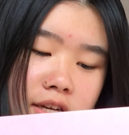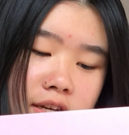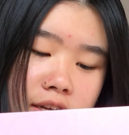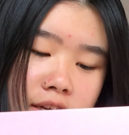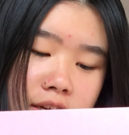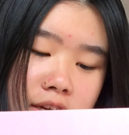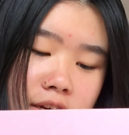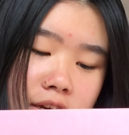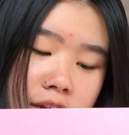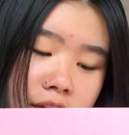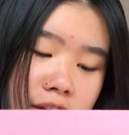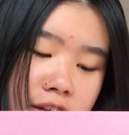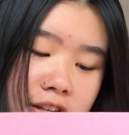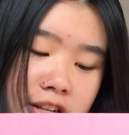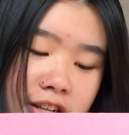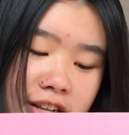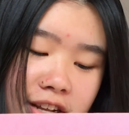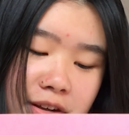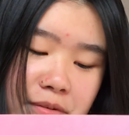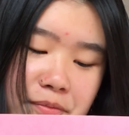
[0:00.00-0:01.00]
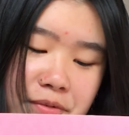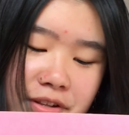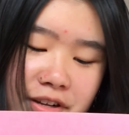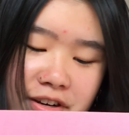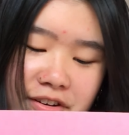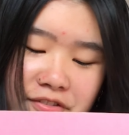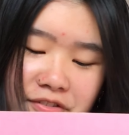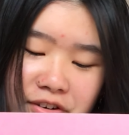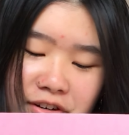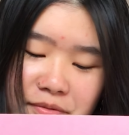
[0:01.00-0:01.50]
Hi Anna, bedankt voor je
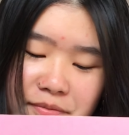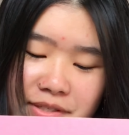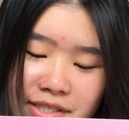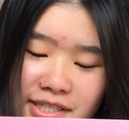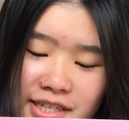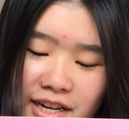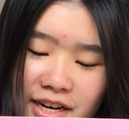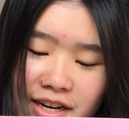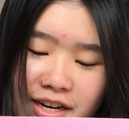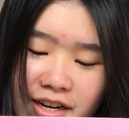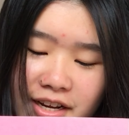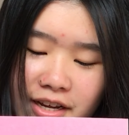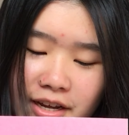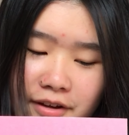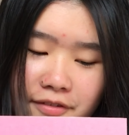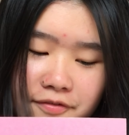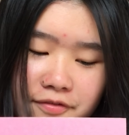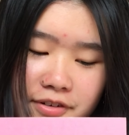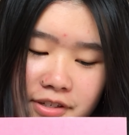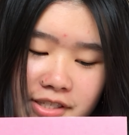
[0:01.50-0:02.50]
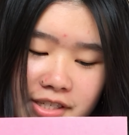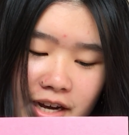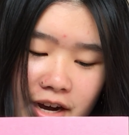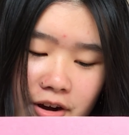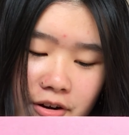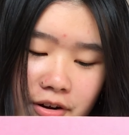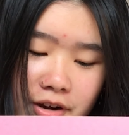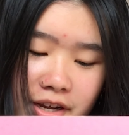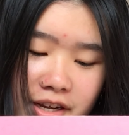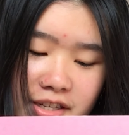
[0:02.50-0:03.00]
bestelling en vertrouwen
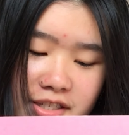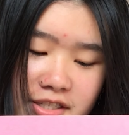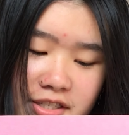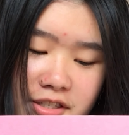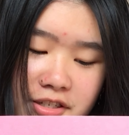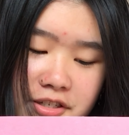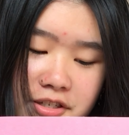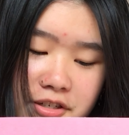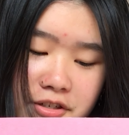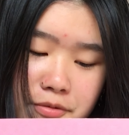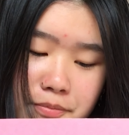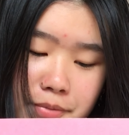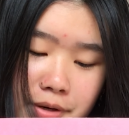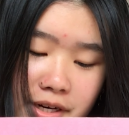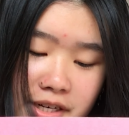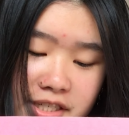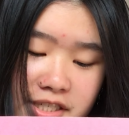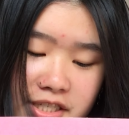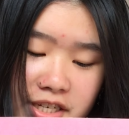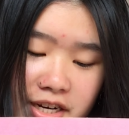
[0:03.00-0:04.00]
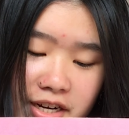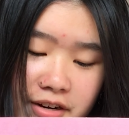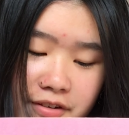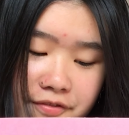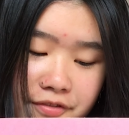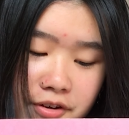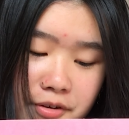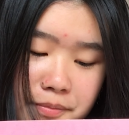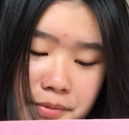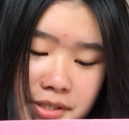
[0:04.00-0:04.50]
in Studiobyjen. Veel
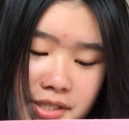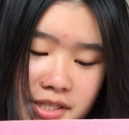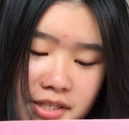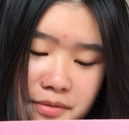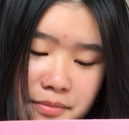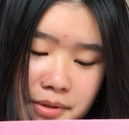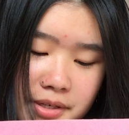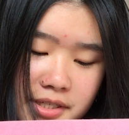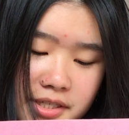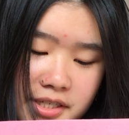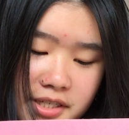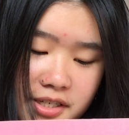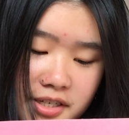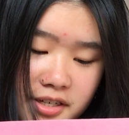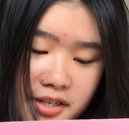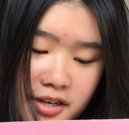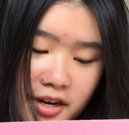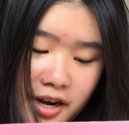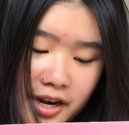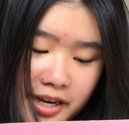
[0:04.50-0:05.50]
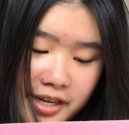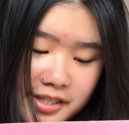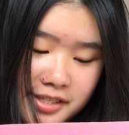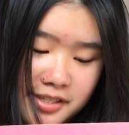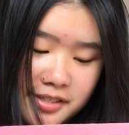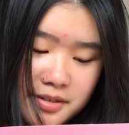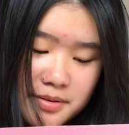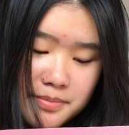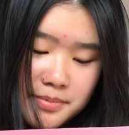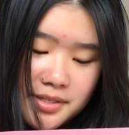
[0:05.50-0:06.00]
plezier met je
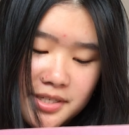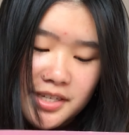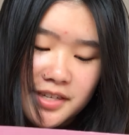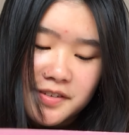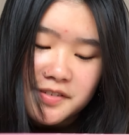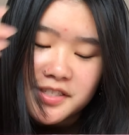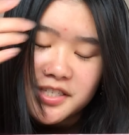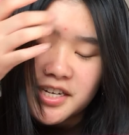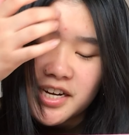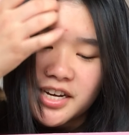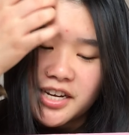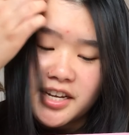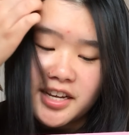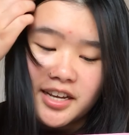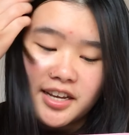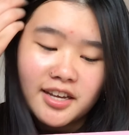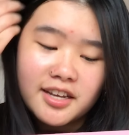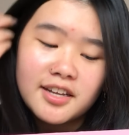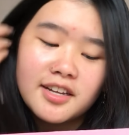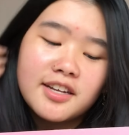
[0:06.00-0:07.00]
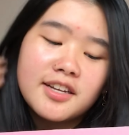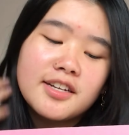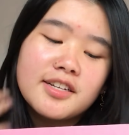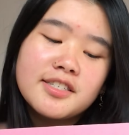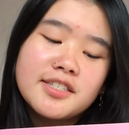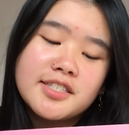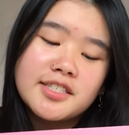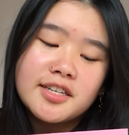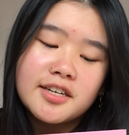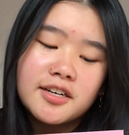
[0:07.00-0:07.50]
items. Lief Jenny.
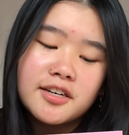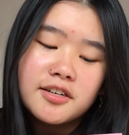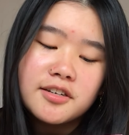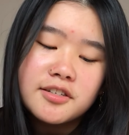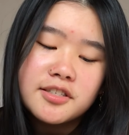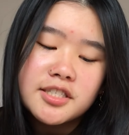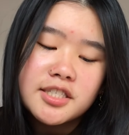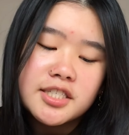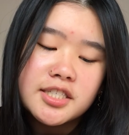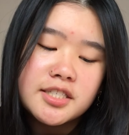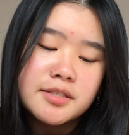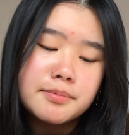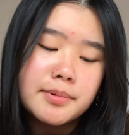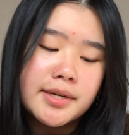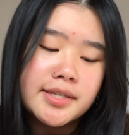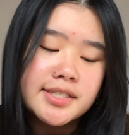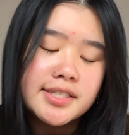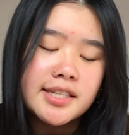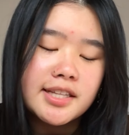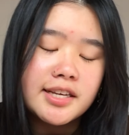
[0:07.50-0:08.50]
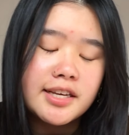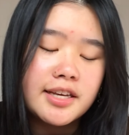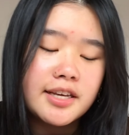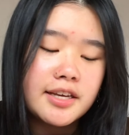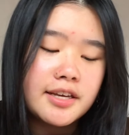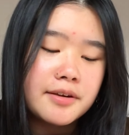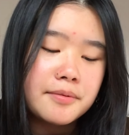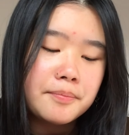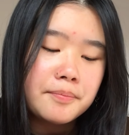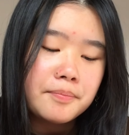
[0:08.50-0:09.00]
So she's basically
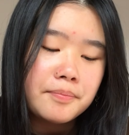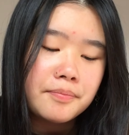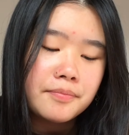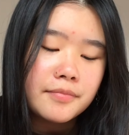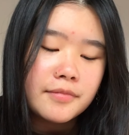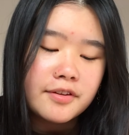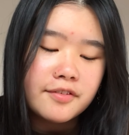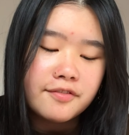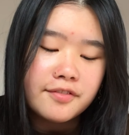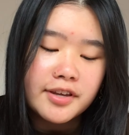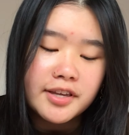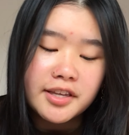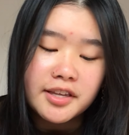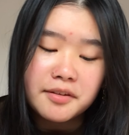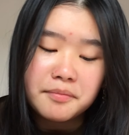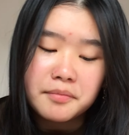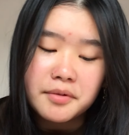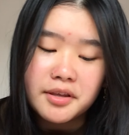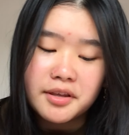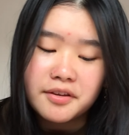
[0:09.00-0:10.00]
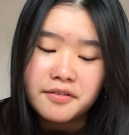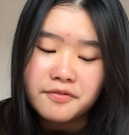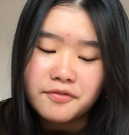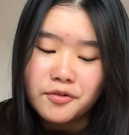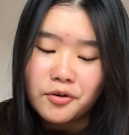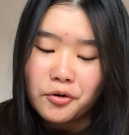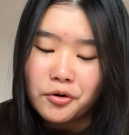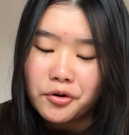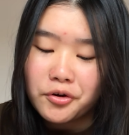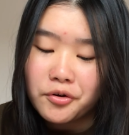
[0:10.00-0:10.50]
thanking me for
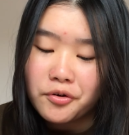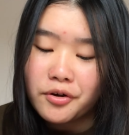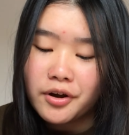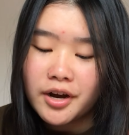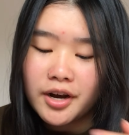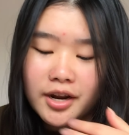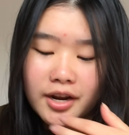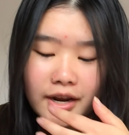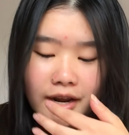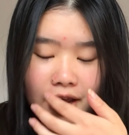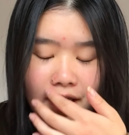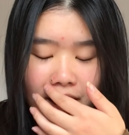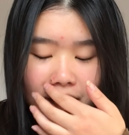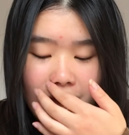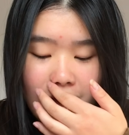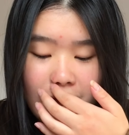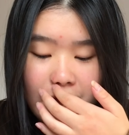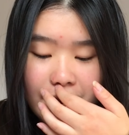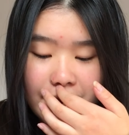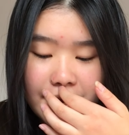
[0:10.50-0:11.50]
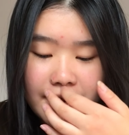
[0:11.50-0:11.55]
ordering and